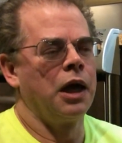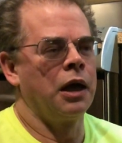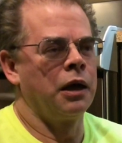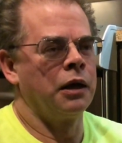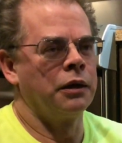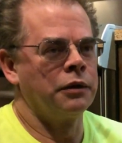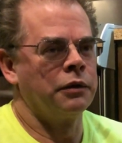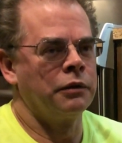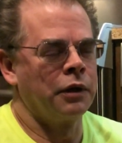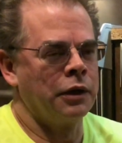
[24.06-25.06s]

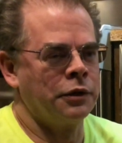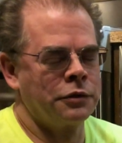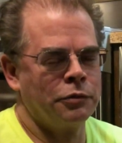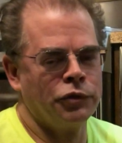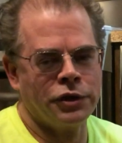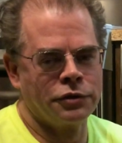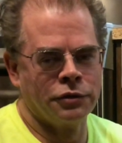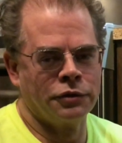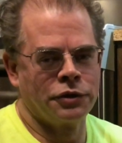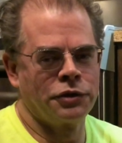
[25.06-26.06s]
and I did some
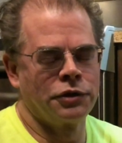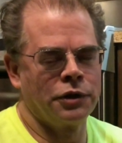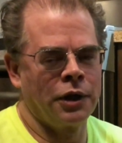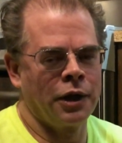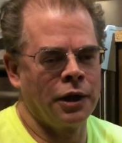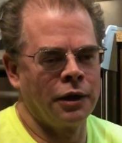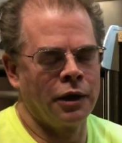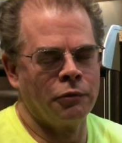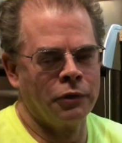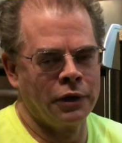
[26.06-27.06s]
research,
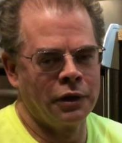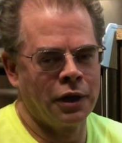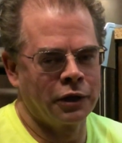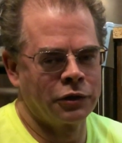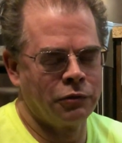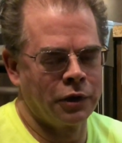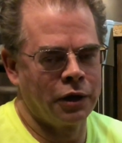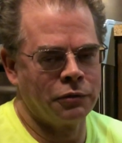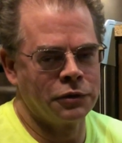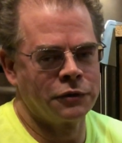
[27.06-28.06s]
and I really liked what
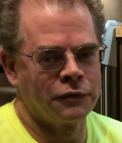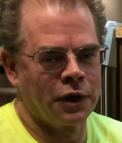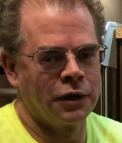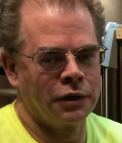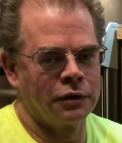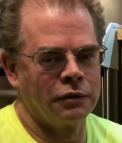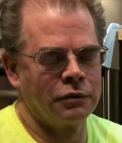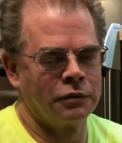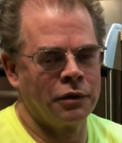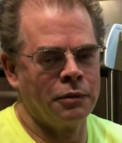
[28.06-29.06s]
I was finding
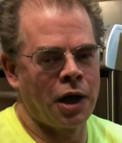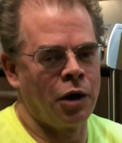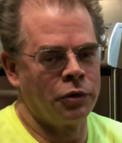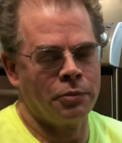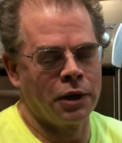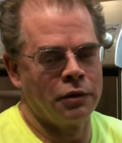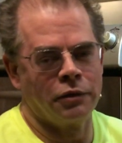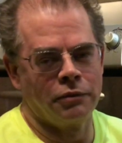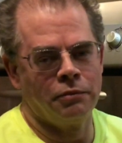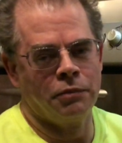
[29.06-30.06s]
out
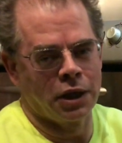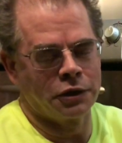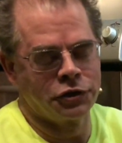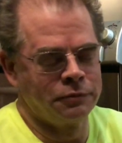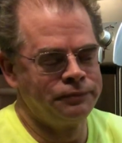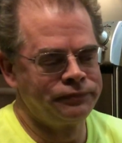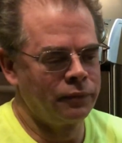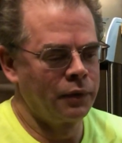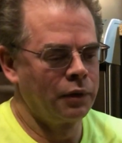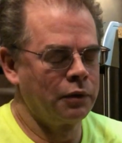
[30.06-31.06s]
about Bosch.
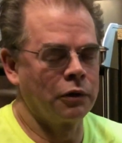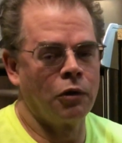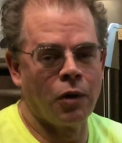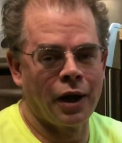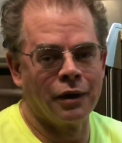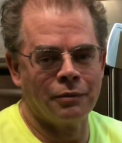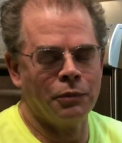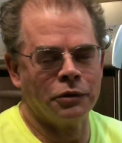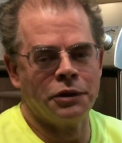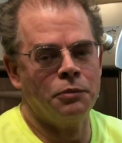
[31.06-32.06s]
They're quiet,
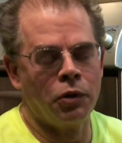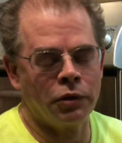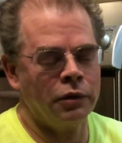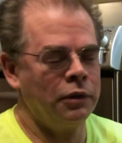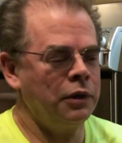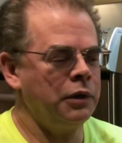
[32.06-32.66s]
multi-motor,